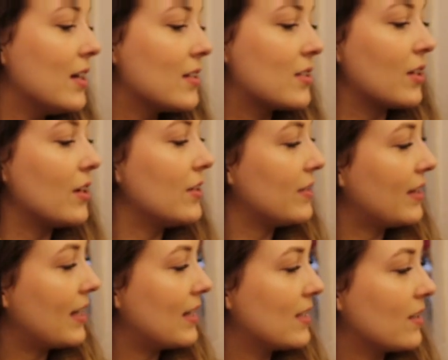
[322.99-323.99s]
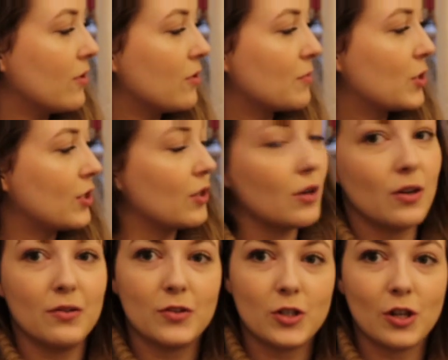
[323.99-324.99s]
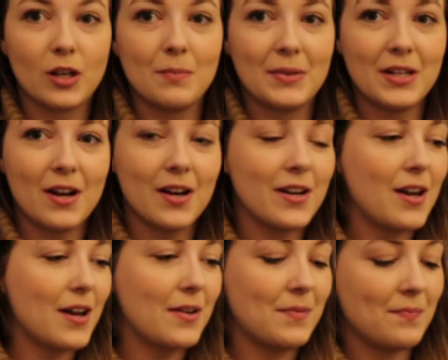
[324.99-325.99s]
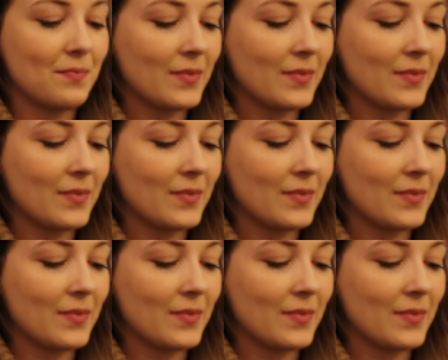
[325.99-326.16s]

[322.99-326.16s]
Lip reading: So there's an option of chocolate banana,